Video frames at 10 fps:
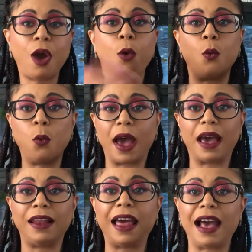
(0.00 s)

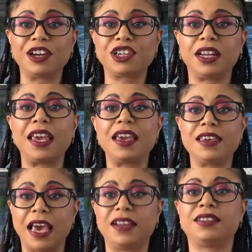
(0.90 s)
Well, actually,
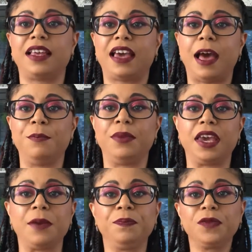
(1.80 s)
yes, there can be.